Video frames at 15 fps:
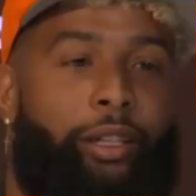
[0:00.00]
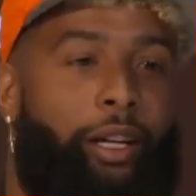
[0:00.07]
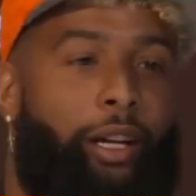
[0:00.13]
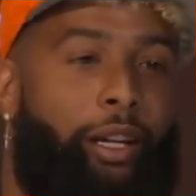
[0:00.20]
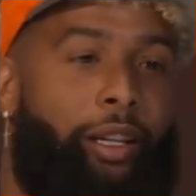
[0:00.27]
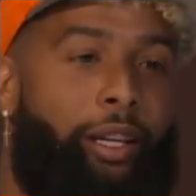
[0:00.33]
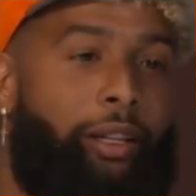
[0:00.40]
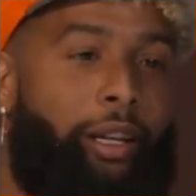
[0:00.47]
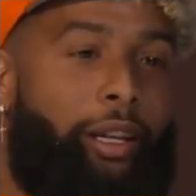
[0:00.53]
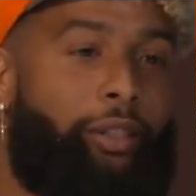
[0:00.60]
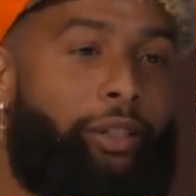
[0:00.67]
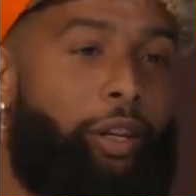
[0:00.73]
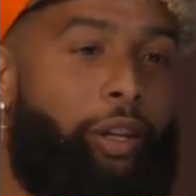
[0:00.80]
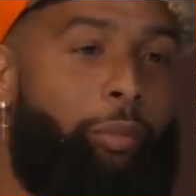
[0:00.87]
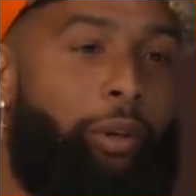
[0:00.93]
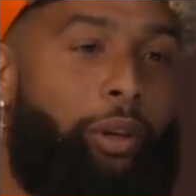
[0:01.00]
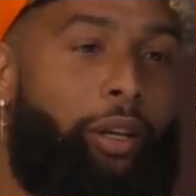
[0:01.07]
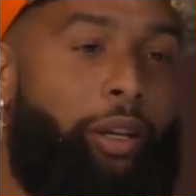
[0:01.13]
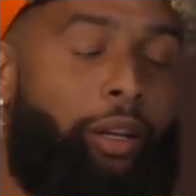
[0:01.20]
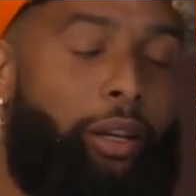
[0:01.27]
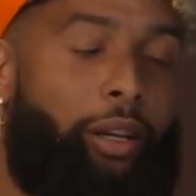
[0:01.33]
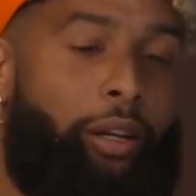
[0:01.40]
and I think that it's gonna
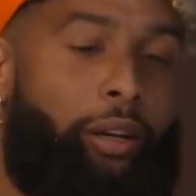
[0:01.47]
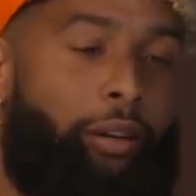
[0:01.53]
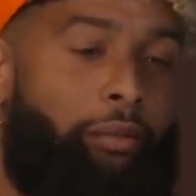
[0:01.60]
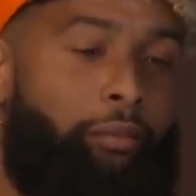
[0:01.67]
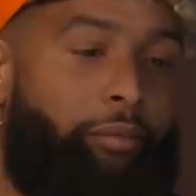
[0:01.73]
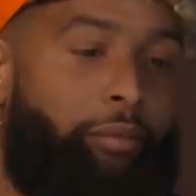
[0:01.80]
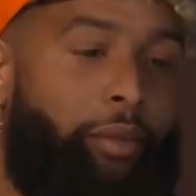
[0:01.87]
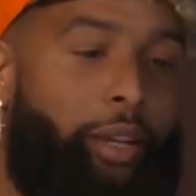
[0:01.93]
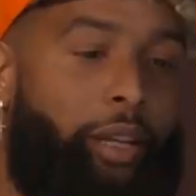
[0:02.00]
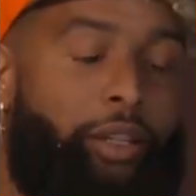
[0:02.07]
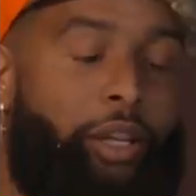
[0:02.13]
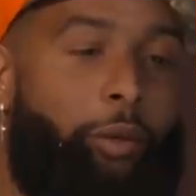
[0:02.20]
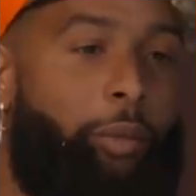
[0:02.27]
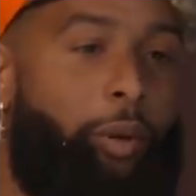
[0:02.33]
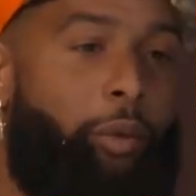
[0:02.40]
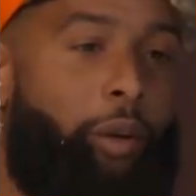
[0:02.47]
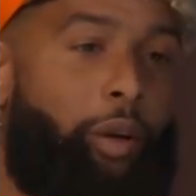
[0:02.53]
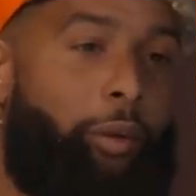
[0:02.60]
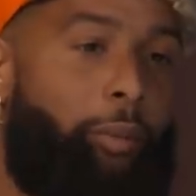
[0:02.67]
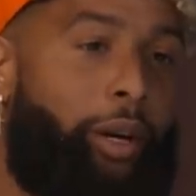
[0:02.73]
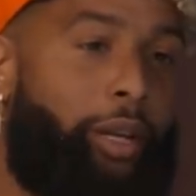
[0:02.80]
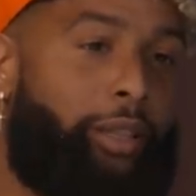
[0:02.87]
be it. It's gonna be one of
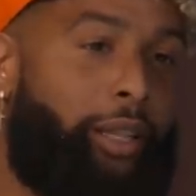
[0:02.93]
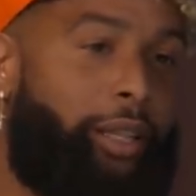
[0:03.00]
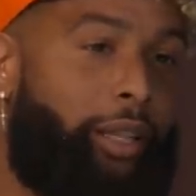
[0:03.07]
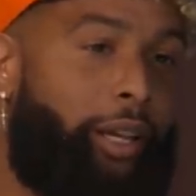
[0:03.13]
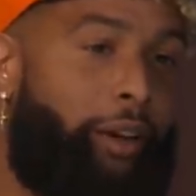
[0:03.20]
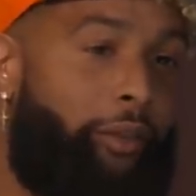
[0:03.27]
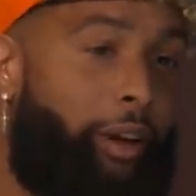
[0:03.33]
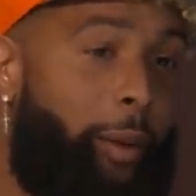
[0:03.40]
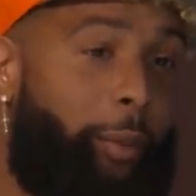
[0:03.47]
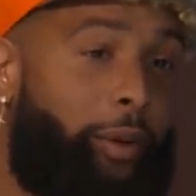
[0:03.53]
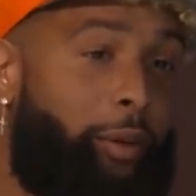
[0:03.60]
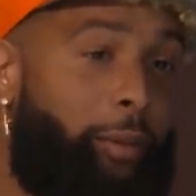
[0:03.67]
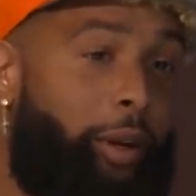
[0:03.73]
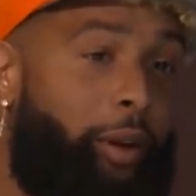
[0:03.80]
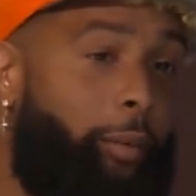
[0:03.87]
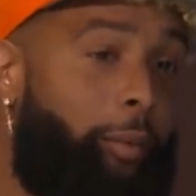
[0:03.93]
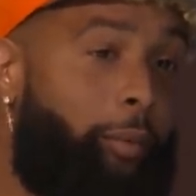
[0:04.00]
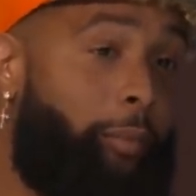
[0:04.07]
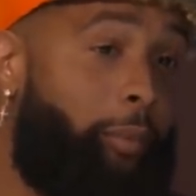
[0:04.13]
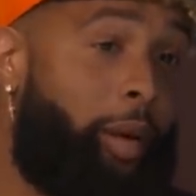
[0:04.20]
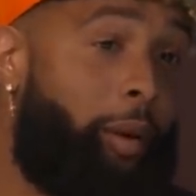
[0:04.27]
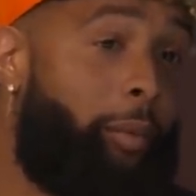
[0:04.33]
the best things that ever happened to me
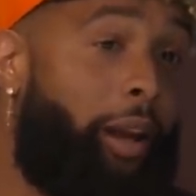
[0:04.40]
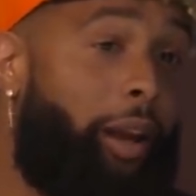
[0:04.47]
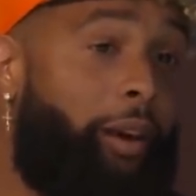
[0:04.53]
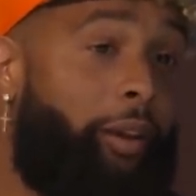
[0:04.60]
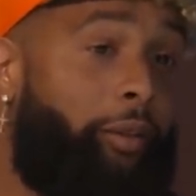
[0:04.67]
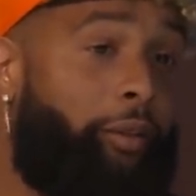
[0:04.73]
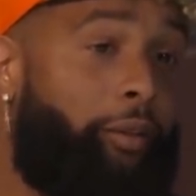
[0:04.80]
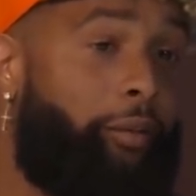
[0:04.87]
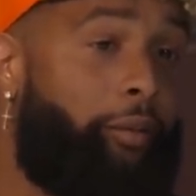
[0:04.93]
in my life.